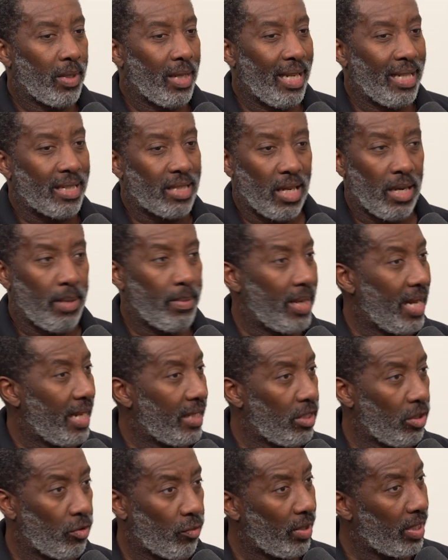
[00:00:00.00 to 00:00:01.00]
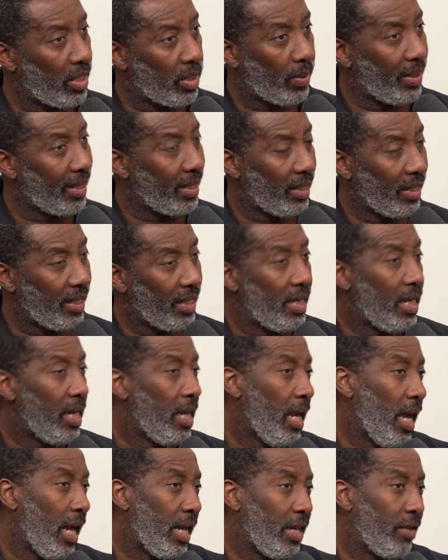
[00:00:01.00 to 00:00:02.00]
is eliminated really quickly.
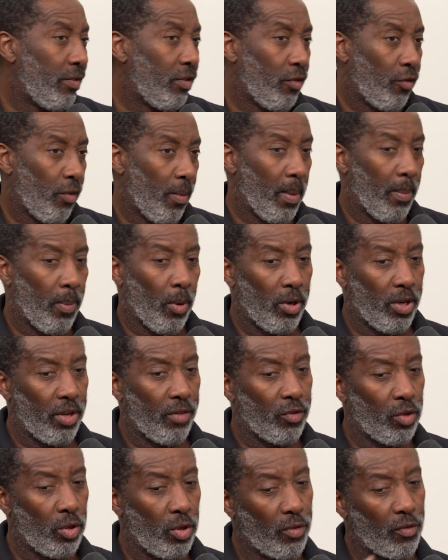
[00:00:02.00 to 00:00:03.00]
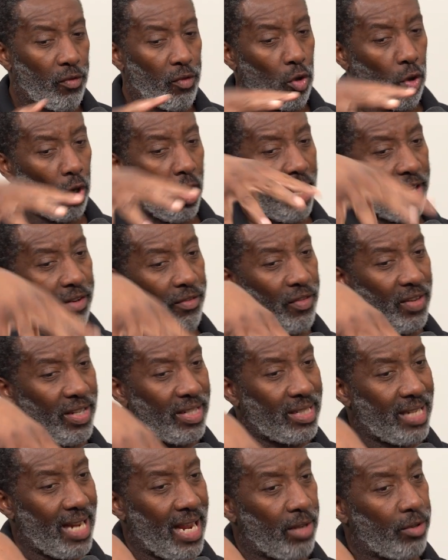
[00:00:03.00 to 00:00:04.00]
And even from the point of view, if you're lying
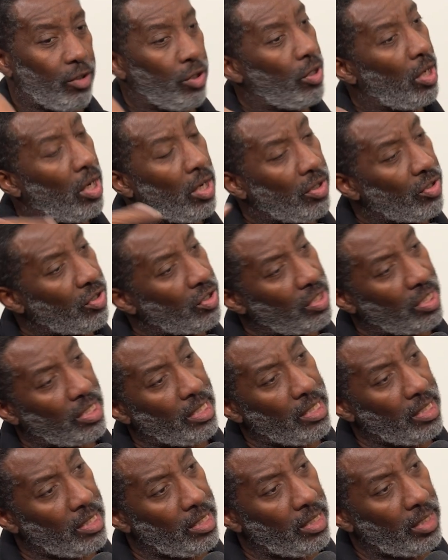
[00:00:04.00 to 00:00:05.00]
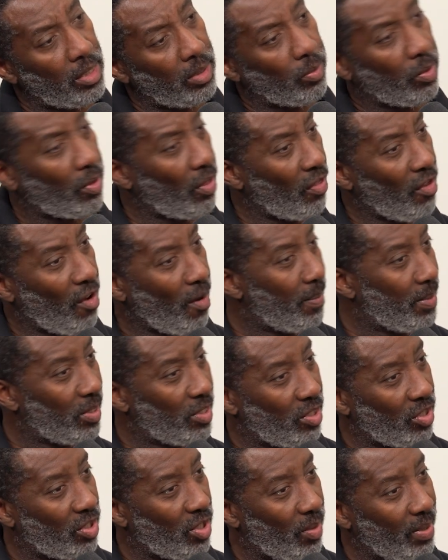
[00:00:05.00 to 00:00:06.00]
face down, you can't see what the
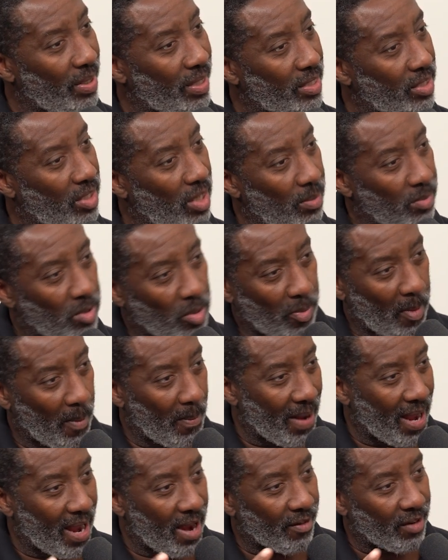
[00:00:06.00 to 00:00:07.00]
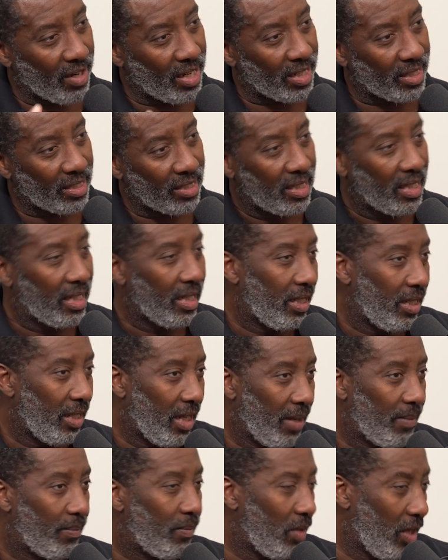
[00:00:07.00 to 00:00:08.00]
therapist is doing in terms of preparing.
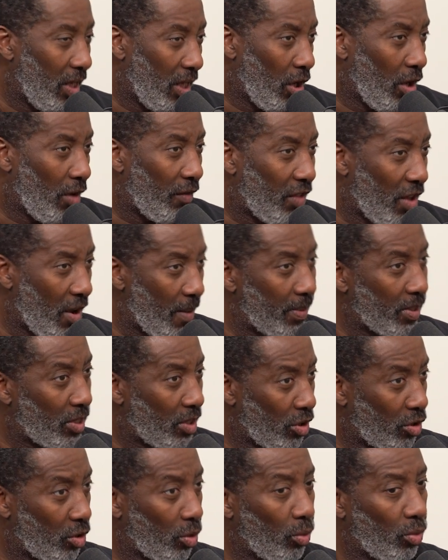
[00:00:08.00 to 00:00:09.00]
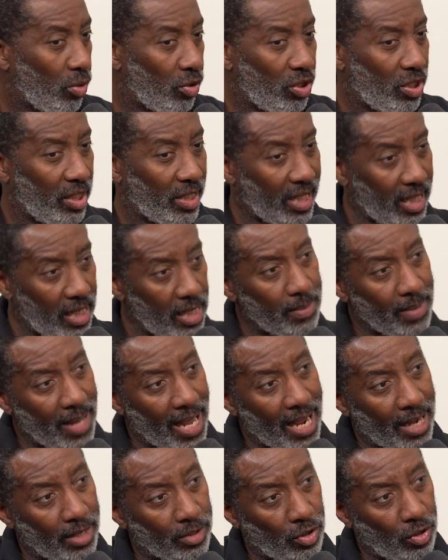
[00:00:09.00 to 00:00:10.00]
A lot of therapists are taught to keep
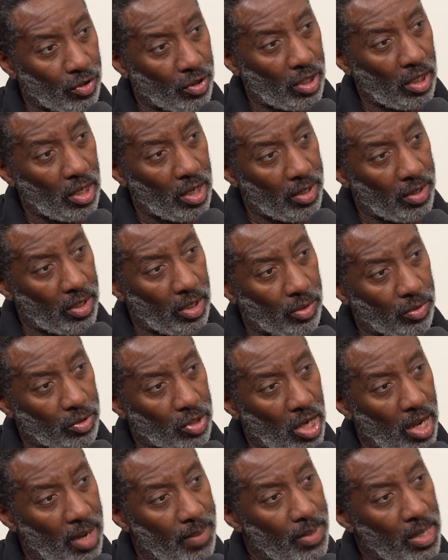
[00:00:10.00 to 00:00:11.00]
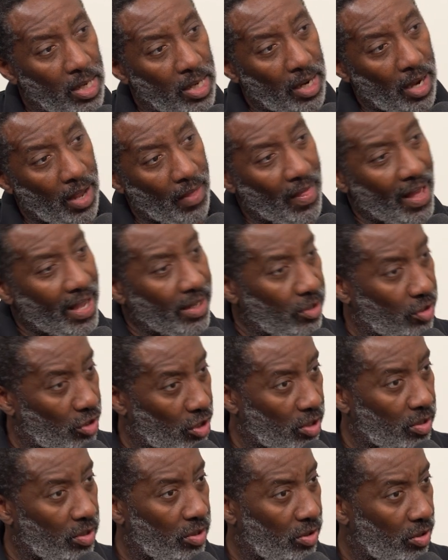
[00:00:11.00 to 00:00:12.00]
their hands on the client the whole time. And that's
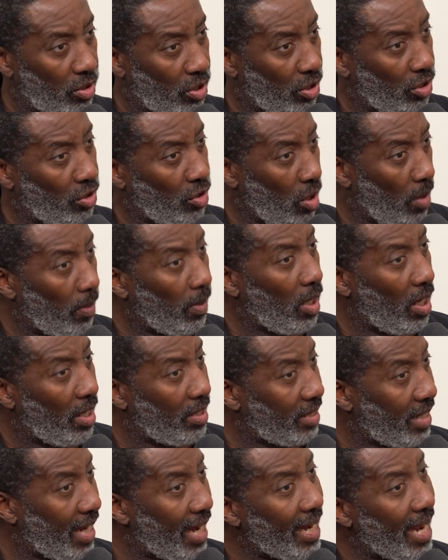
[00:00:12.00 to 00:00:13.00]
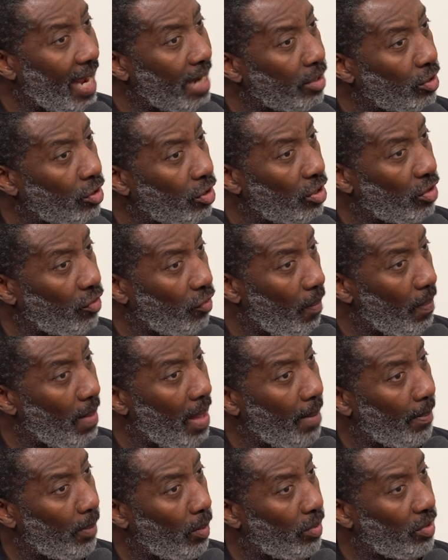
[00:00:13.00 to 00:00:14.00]
just to stop clients getting anxious from
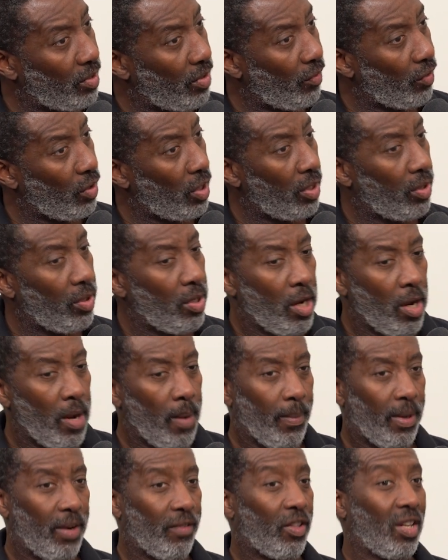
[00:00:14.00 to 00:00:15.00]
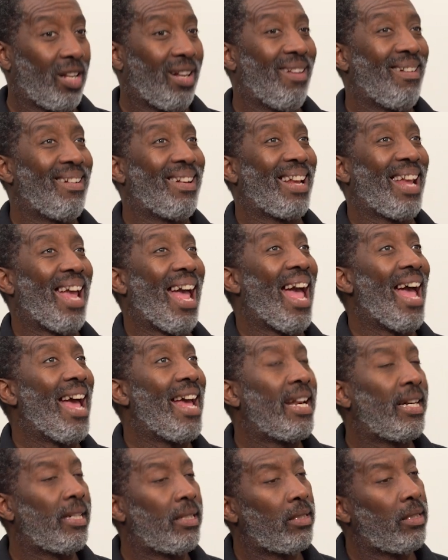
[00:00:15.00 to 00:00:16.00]
that point of view. But if the client
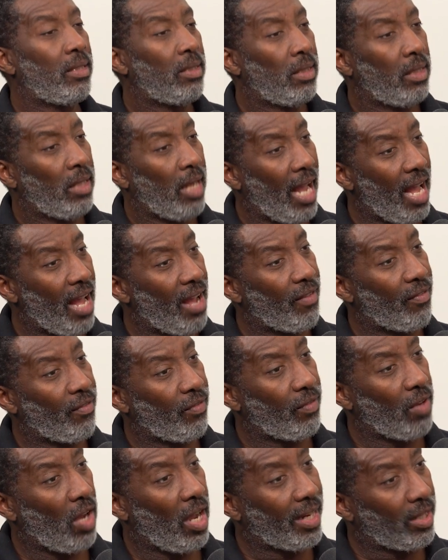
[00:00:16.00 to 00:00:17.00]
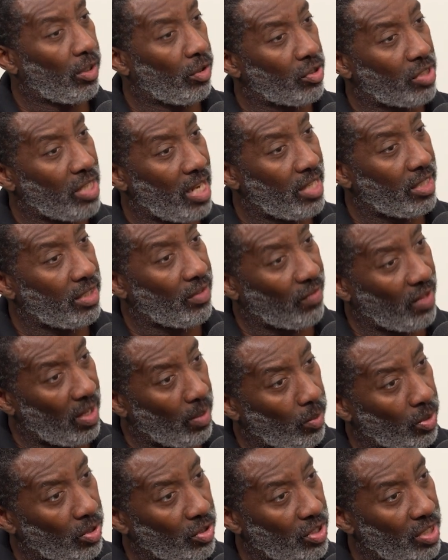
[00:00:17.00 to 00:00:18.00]
can have eye contact if they
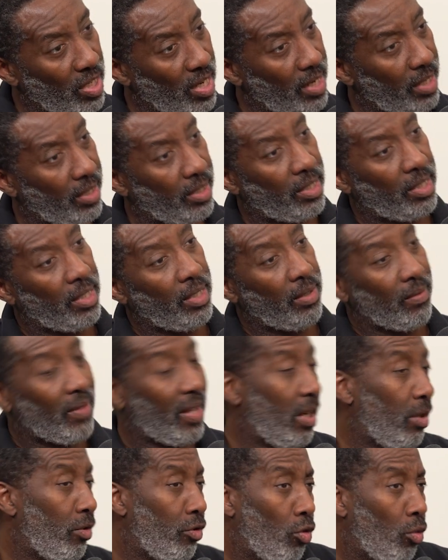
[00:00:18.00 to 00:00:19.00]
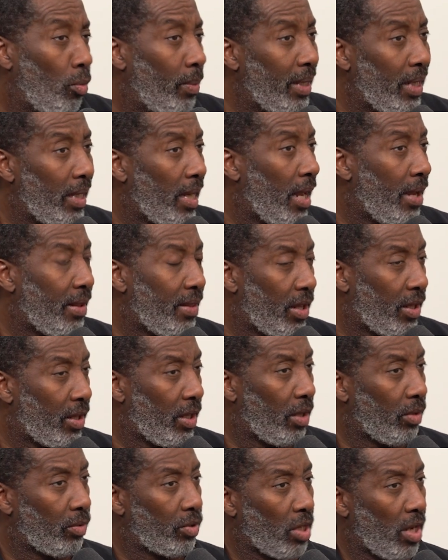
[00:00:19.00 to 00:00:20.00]
want it. They don't normally lay there the
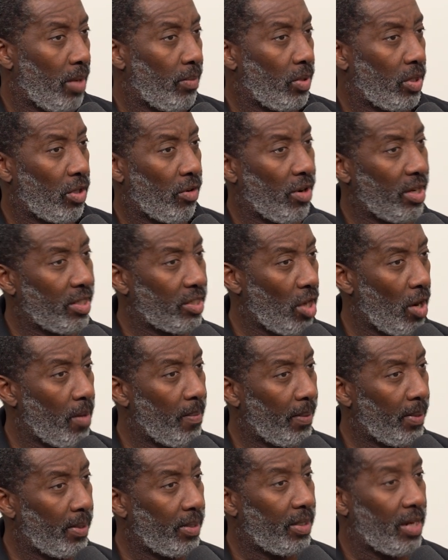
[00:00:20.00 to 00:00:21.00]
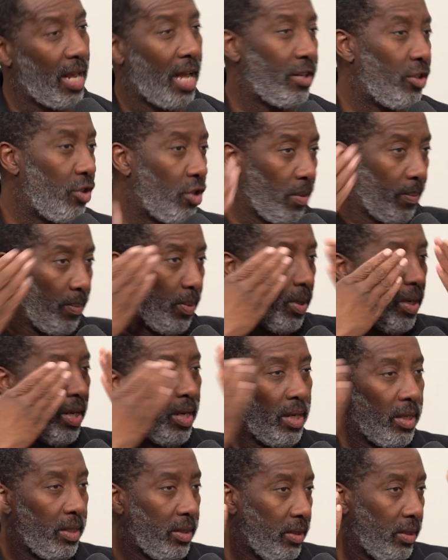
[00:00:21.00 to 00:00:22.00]
whole time with their eyes open, and you can put
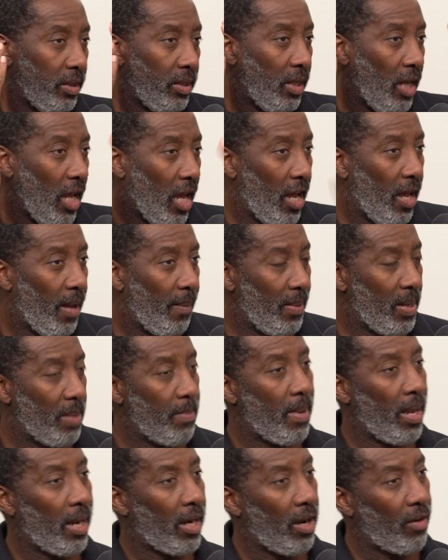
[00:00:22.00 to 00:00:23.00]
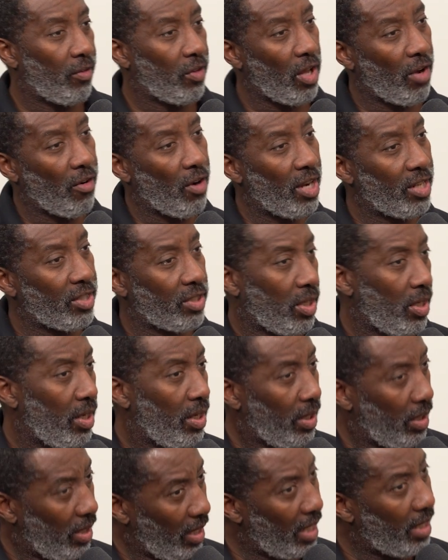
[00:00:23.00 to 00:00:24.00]
a beanbag over their eyes
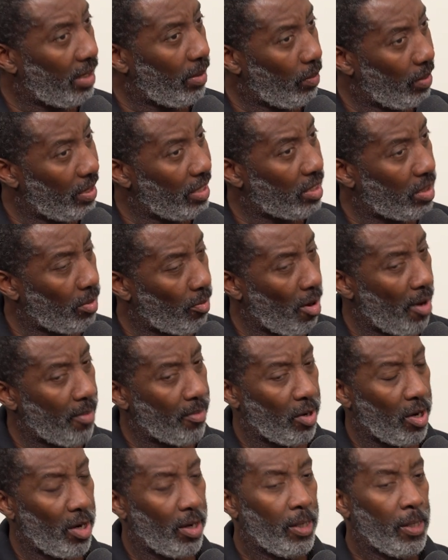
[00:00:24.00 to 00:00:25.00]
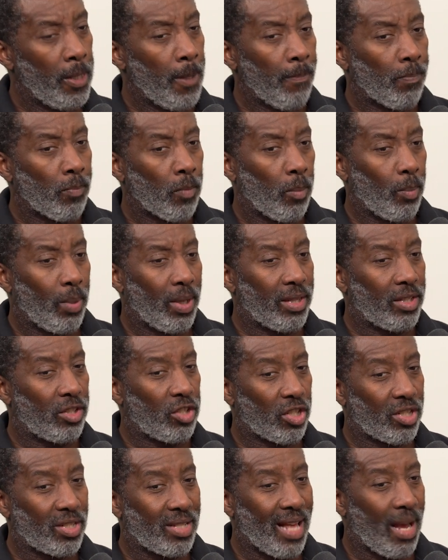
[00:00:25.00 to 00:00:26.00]
when it's appropriate. But
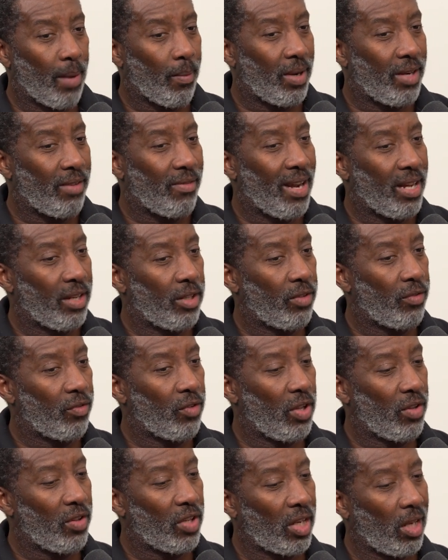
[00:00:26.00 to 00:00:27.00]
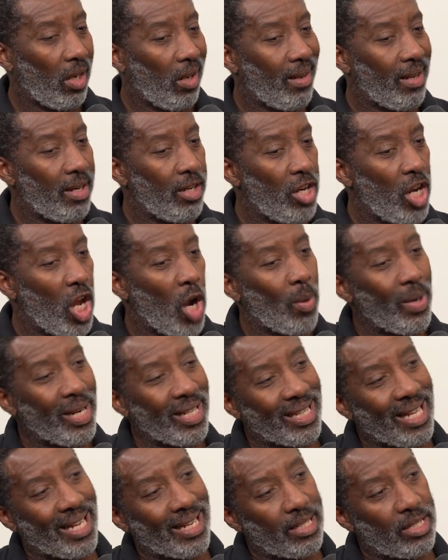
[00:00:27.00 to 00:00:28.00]
just that way round of the client
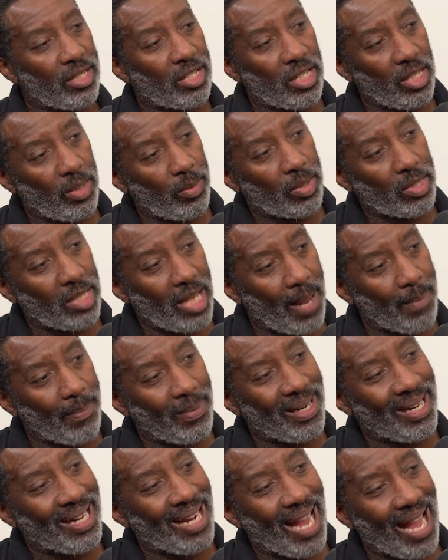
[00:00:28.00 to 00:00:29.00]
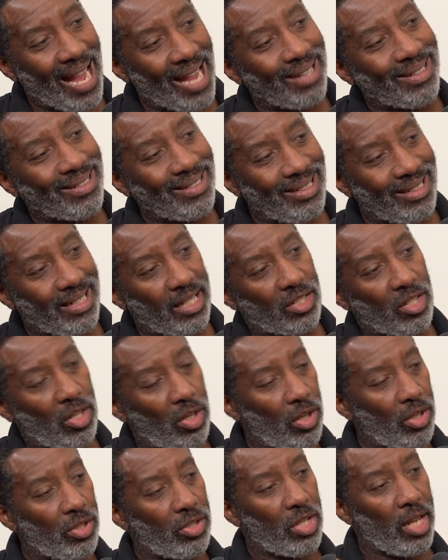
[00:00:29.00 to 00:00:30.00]
knowing they can see what's happening actually does a
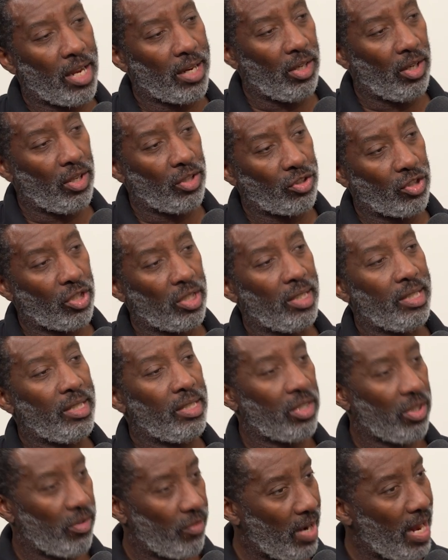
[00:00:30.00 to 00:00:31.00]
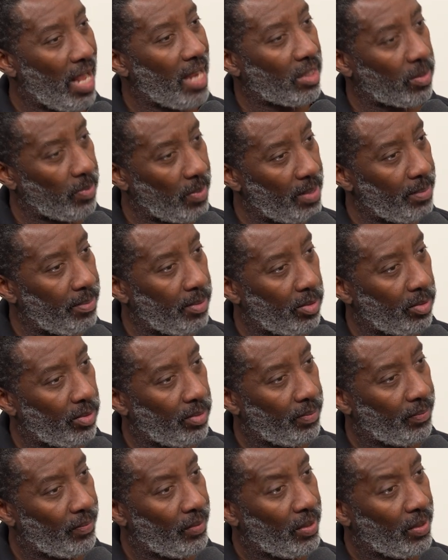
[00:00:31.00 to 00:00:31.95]
lot psychologically to relax people.